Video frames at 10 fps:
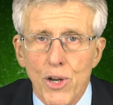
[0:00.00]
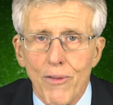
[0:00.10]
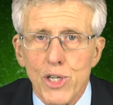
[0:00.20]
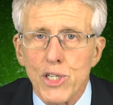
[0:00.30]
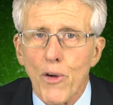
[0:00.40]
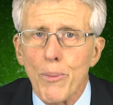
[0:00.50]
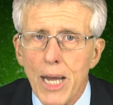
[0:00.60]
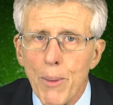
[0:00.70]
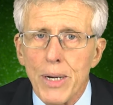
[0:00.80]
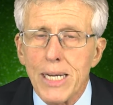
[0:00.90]
services from
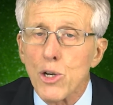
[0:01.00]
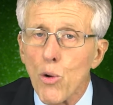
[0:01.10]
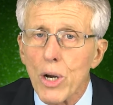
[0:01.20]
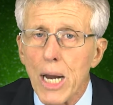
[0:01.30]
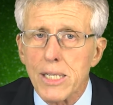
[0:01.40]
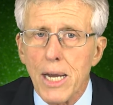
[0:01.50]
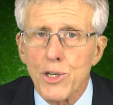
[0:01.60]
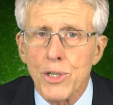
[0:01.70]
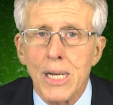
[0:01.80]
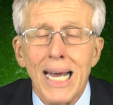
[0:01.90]
companies and
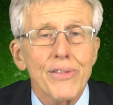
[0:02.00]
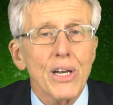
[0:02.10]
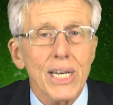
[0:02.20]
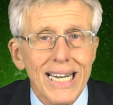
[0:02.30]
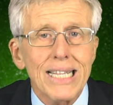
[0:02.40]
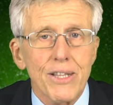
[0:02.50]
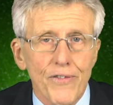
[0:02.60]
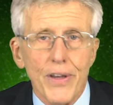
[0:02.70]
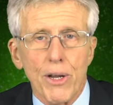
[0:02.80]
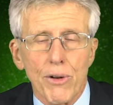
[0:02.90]
organisations that lead the
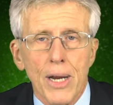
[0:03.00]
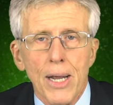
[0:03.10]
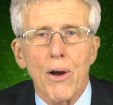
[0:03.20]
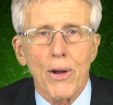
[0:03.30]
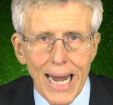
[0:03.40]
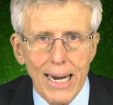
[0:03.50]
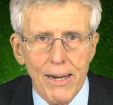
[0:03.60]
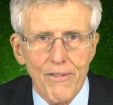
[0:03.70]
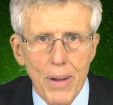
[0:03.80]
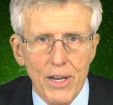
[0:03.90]
field on
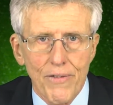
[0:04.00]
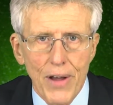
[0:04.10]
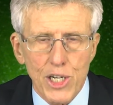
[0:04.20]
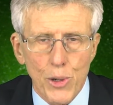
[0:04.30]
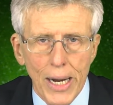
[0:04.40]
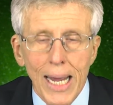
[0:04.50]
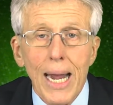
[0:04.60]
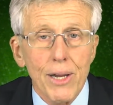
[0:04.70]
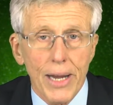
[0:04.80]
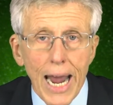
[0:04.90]
additive manufacturing.
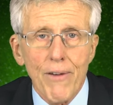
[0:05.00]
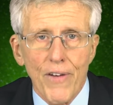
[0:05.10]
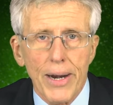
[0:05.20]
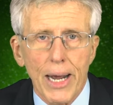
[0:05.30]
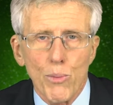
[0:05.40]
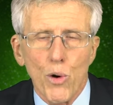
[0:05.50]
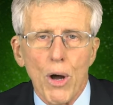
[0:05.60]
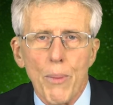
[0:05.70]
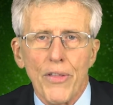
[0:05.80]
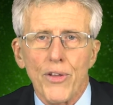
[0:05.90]
And you can find out
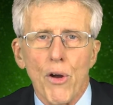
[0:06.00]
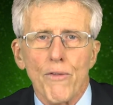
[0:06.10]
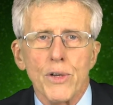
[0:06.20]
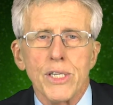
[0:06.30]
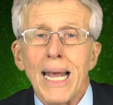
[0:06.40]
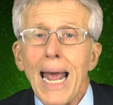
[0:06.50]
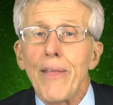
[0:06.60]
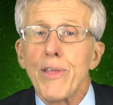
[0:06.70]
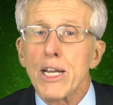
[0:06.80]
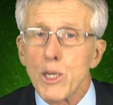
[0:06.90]
more about the conference
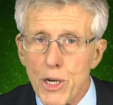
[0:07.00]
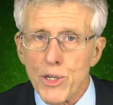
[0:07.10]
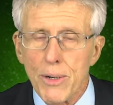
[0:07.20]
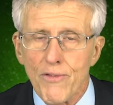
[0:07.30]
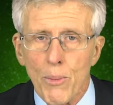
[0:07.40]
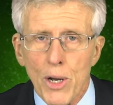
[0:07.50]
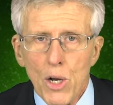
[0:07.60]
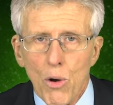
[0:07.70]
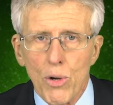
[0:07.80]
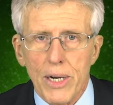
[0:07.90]
and the exhibition from
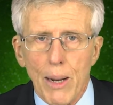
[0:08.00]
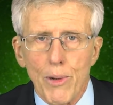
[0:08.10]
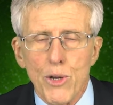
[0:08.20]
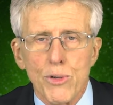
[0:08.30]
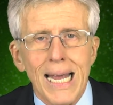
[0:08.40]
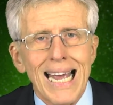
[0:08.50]
all the W's,